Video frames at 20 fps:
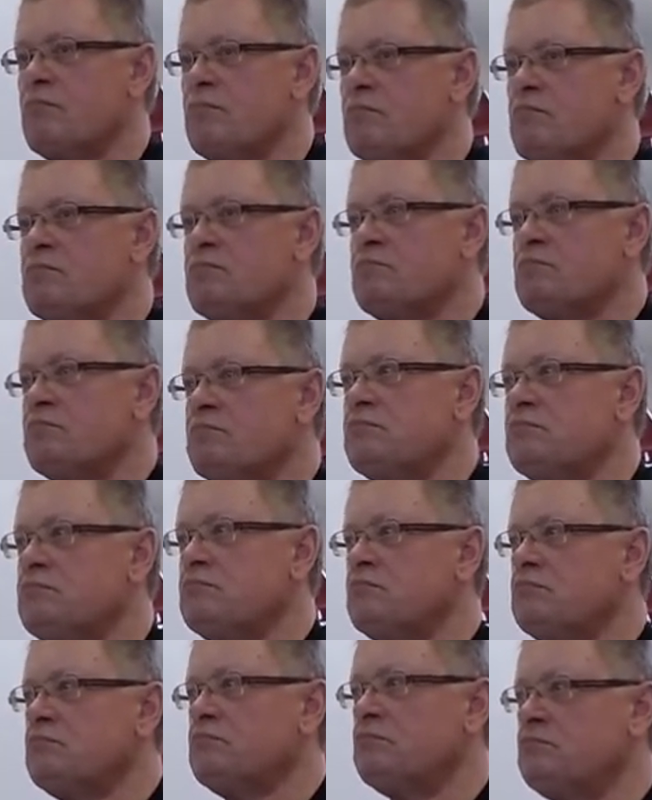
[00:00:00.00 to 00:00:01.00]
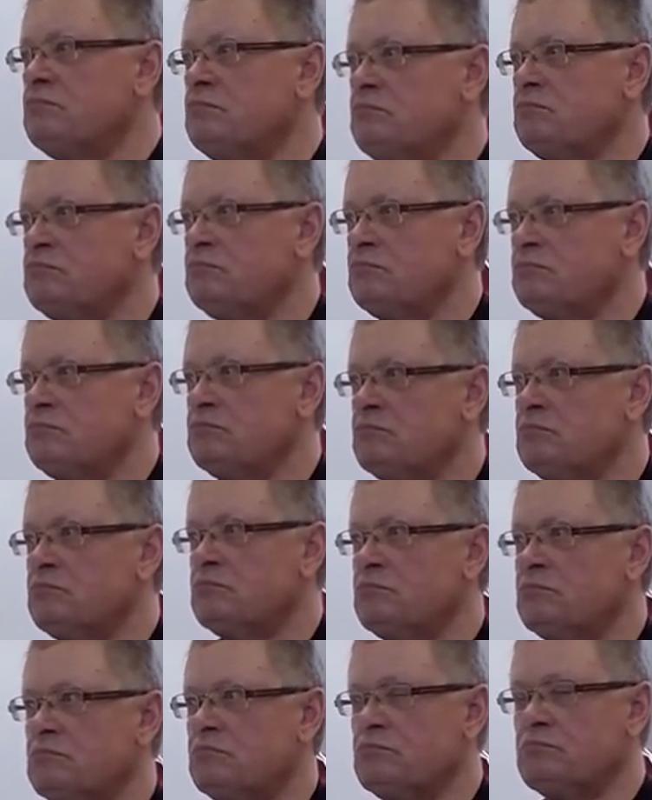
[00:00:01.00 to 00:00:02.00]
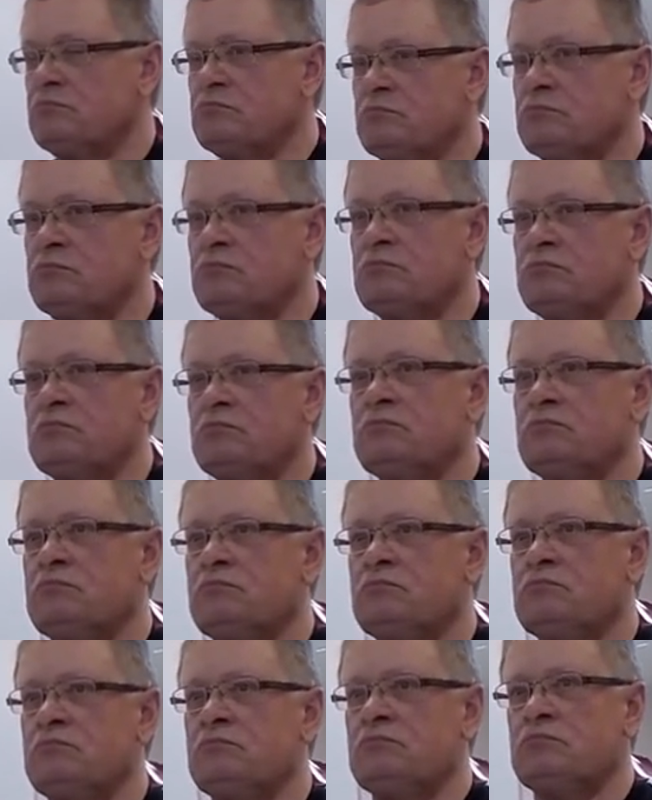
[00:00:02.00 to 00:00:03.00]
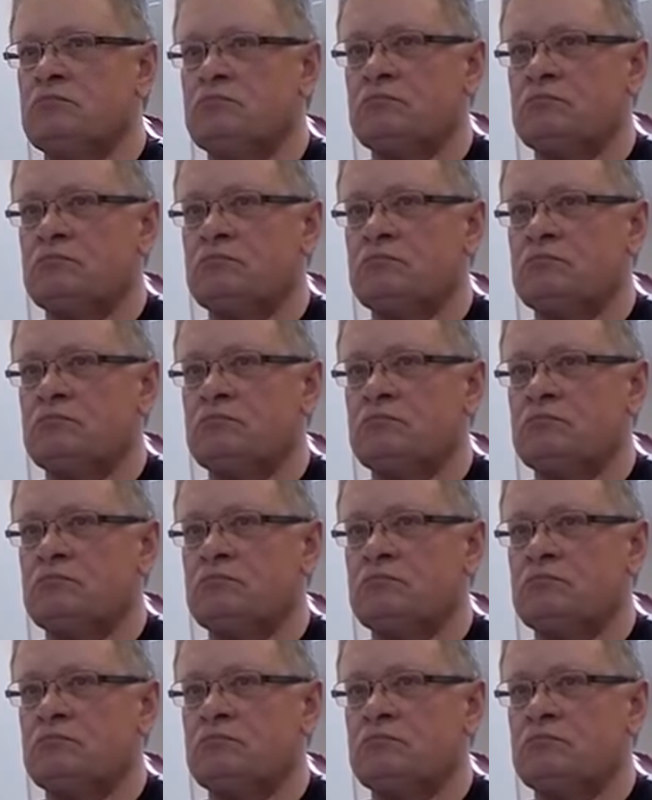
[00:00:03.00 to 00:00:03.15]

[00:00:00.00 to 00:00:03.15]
(not speaking)